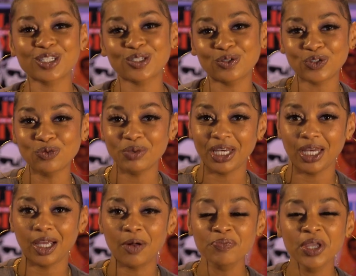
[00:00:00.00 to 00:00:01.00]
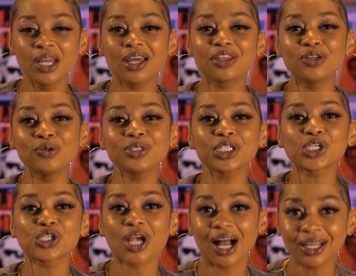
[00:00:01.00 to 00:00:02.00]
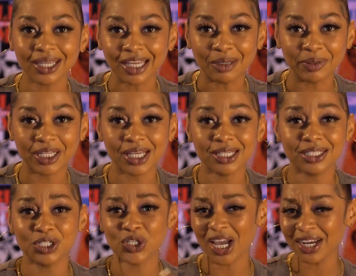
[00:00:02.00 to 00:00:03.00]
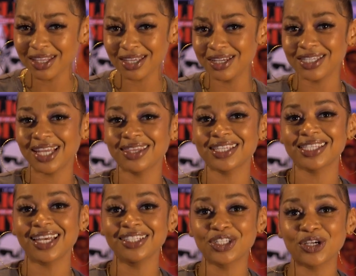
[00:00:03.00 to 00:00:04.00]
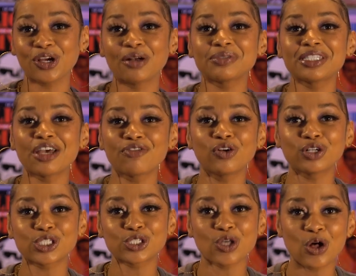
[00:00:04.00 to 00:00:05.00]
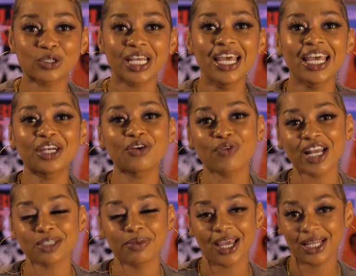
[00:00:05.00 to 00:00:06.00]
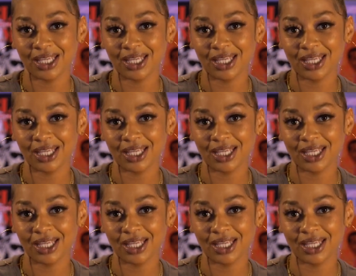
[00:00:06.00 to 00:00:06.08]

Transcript: on social media. Now, the news is shocking because Jonathan is at the center of several assault and harassment